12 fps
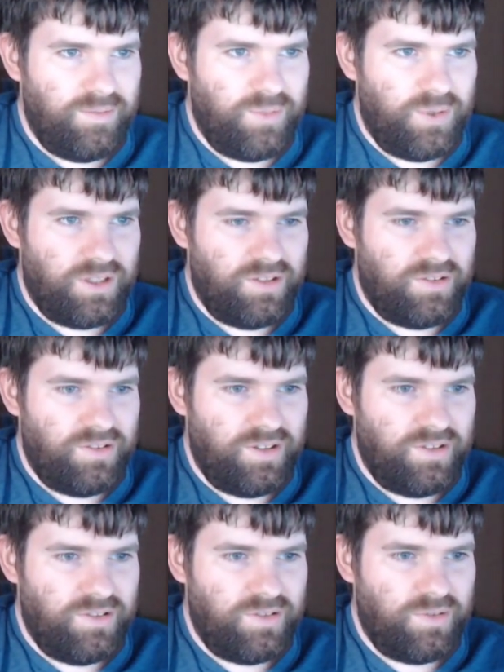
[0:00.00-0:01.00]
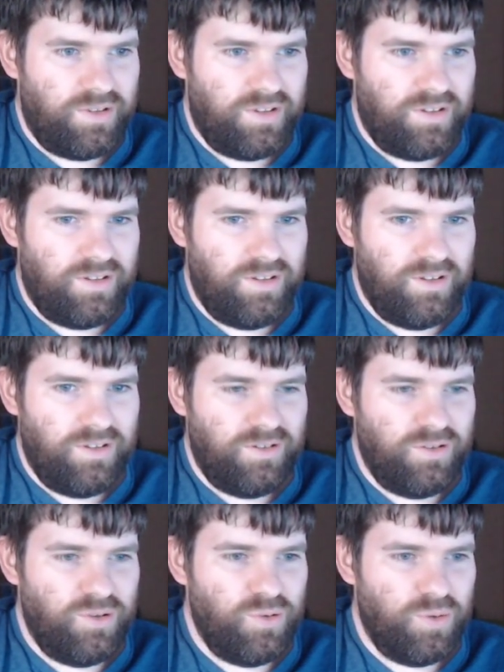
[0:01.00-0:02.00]
I guess it has the
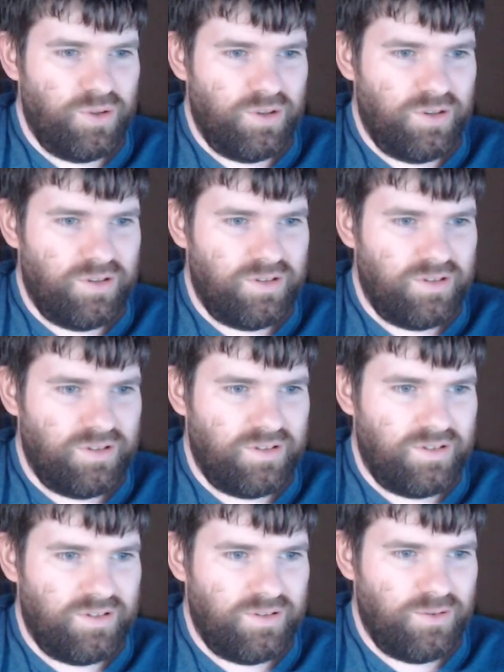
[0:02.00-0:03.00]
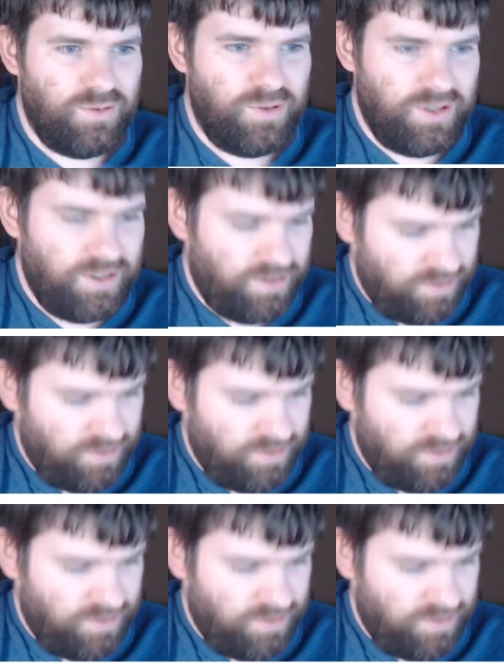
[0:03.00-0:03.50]
newer OAuth